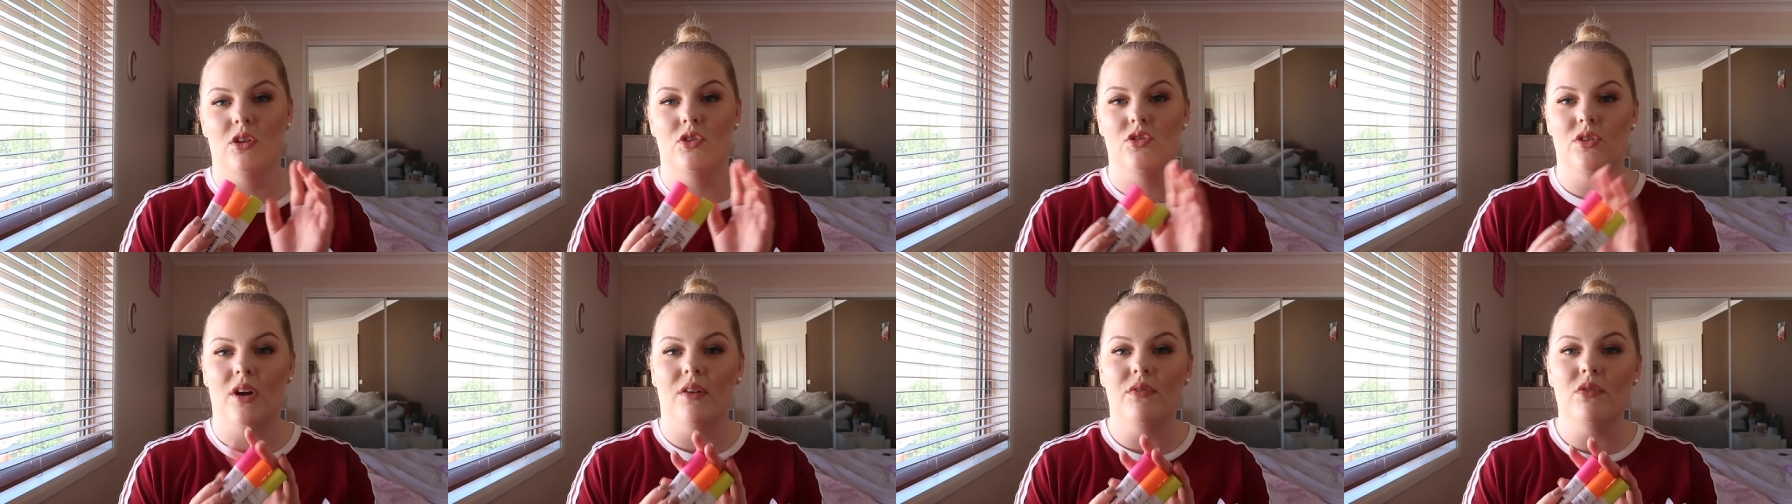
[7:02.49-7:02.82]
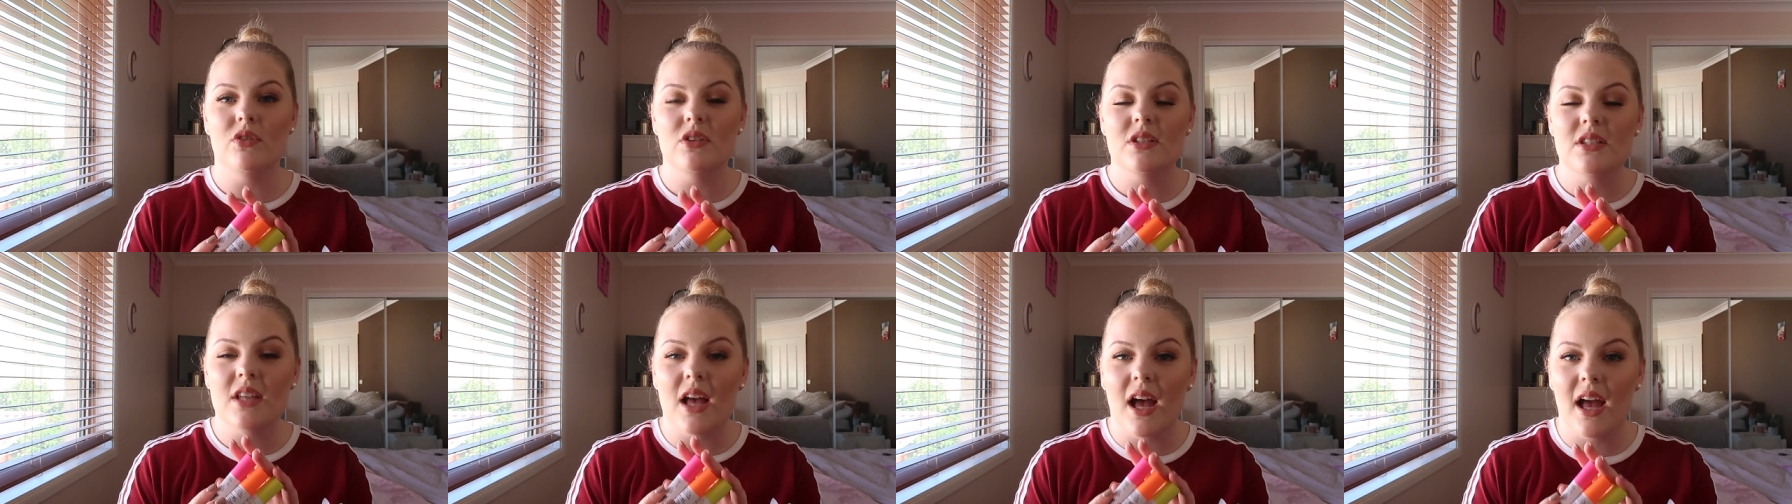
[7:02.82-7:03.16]
the
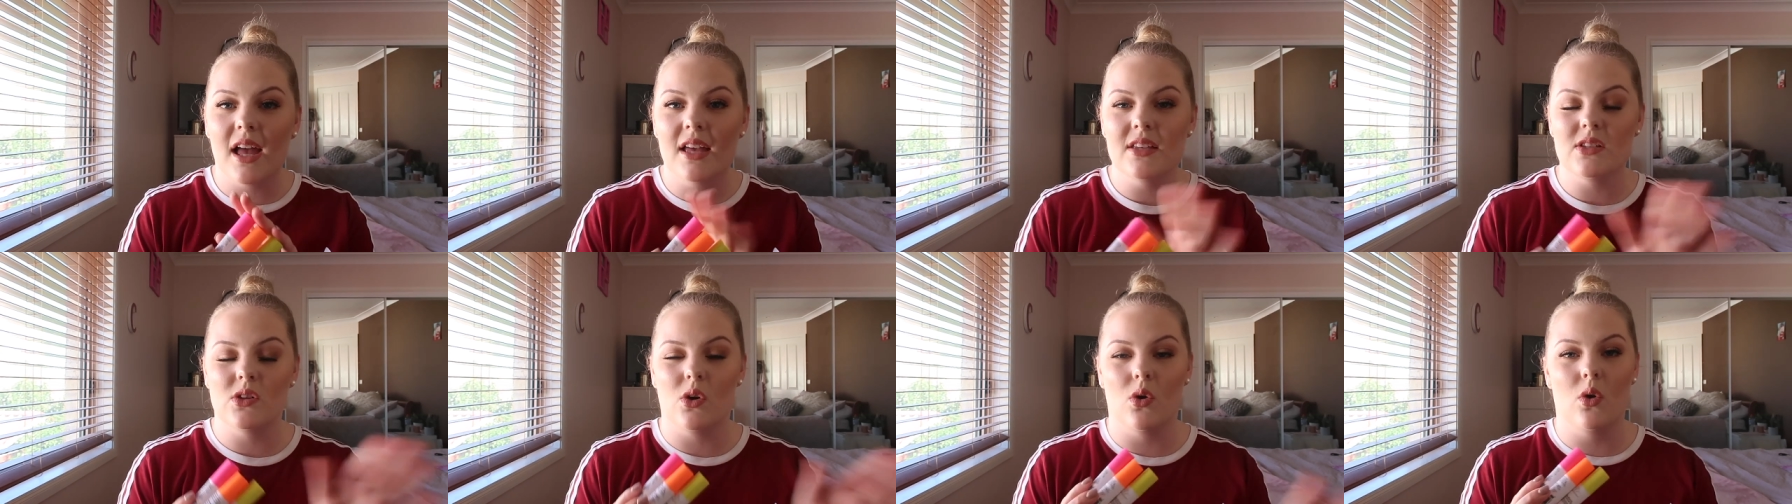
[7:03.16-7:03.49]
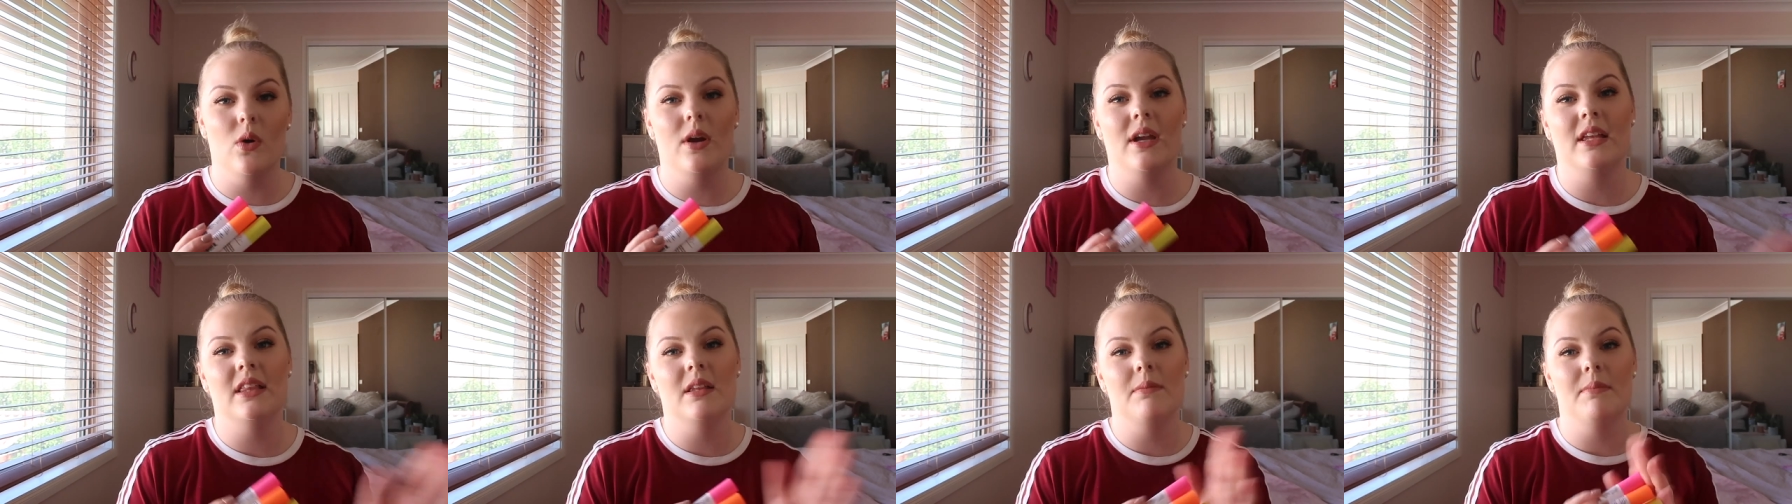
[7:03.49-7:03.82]
travel size
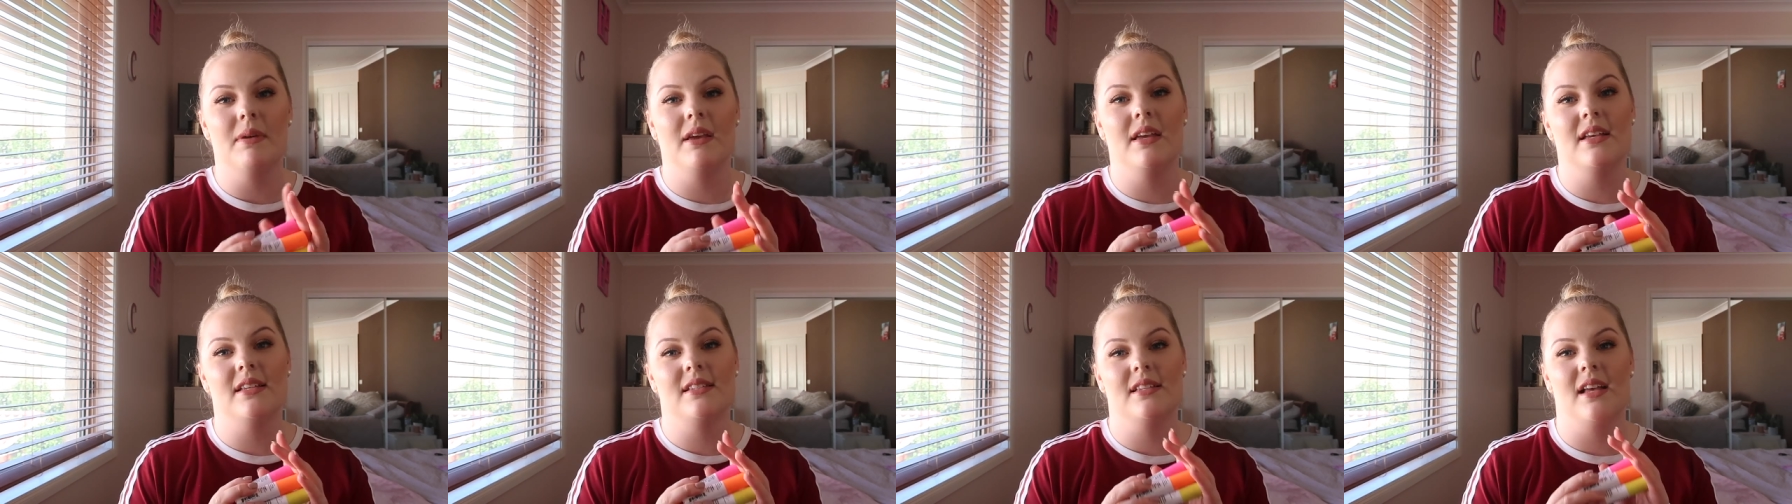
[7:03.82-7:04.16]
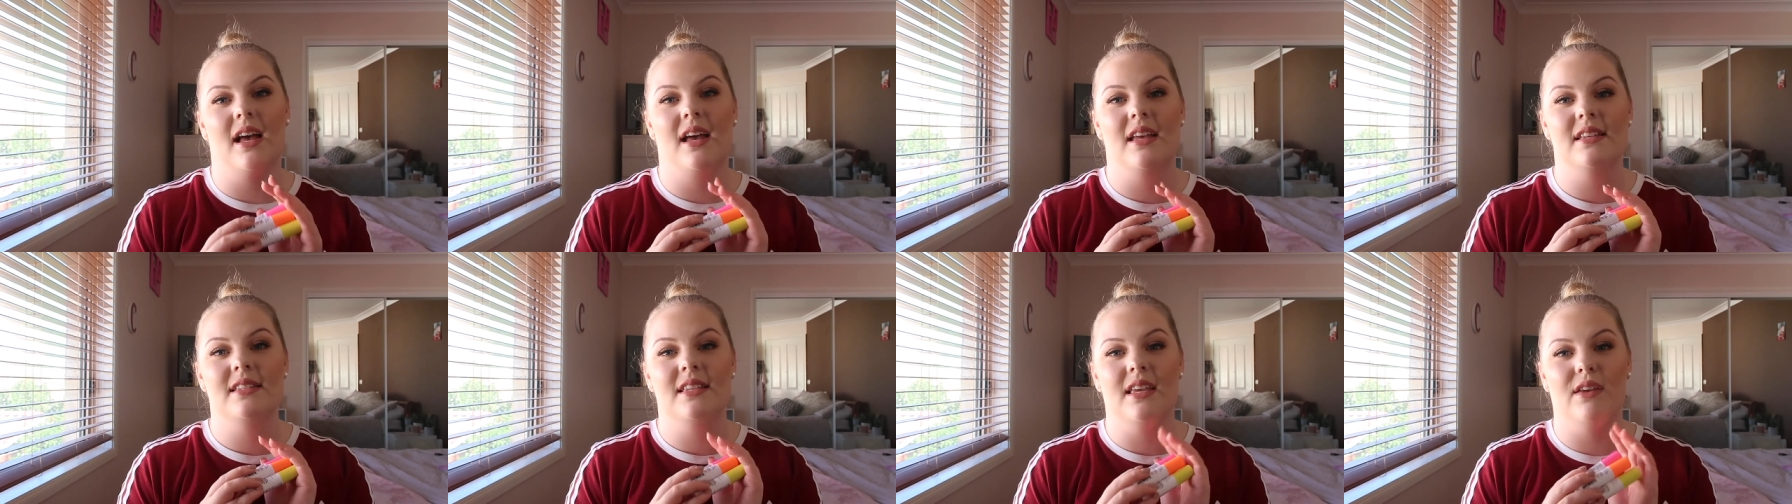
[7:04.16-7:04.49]
or in the bigger
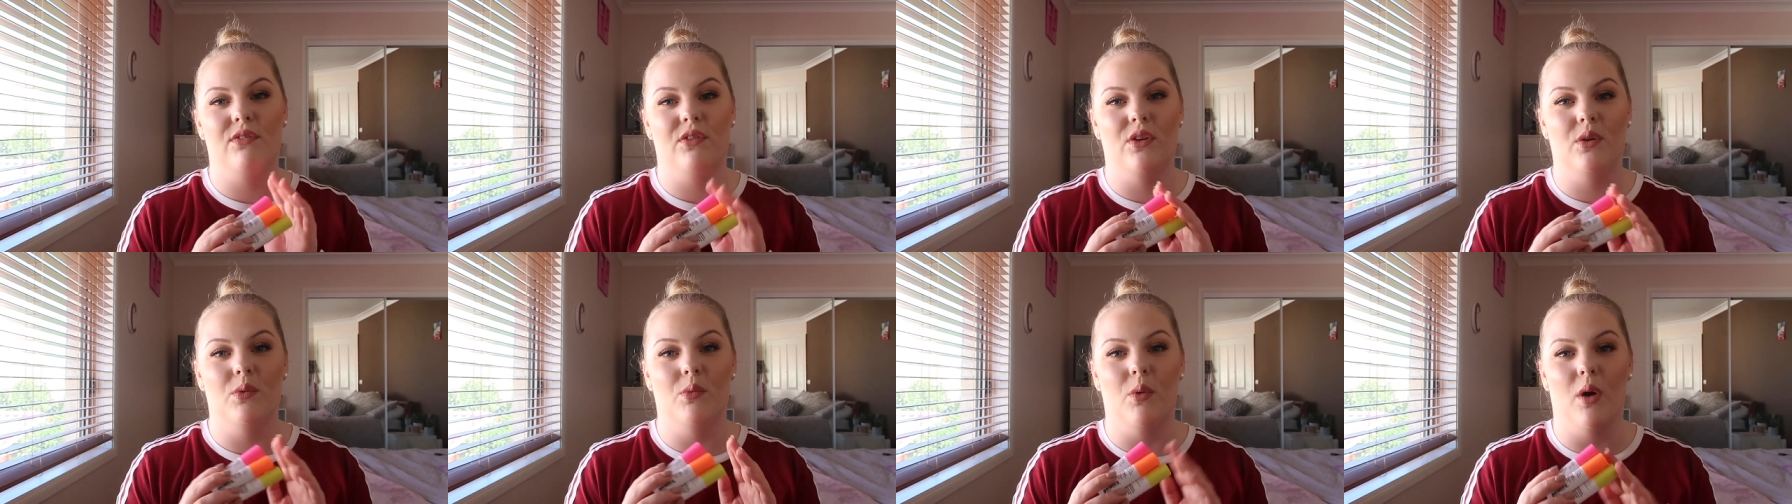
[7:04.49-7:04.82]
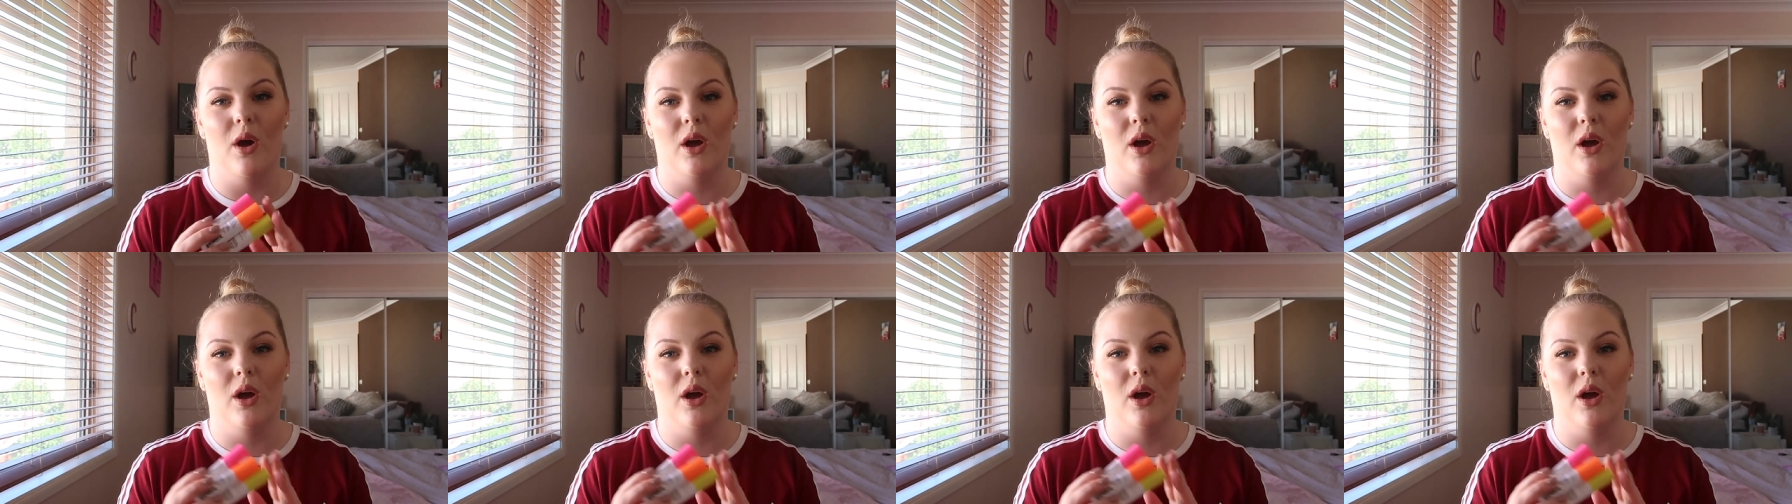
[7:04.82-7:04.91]
size if you